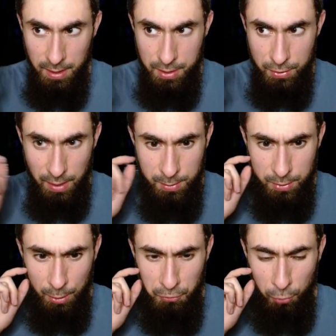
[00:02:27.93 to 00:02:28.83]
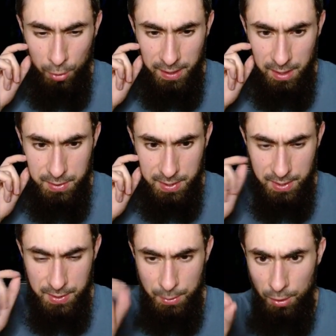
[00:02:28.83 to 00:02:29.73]
So that was around 48
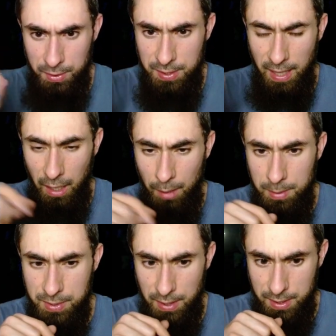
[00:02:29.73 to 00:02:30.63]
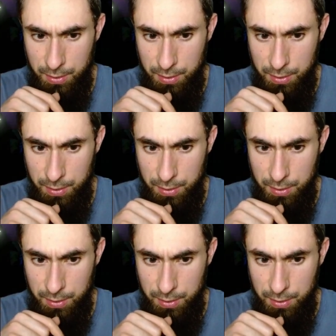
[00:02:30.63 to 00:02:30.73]
seconds. I want to see how many seconds it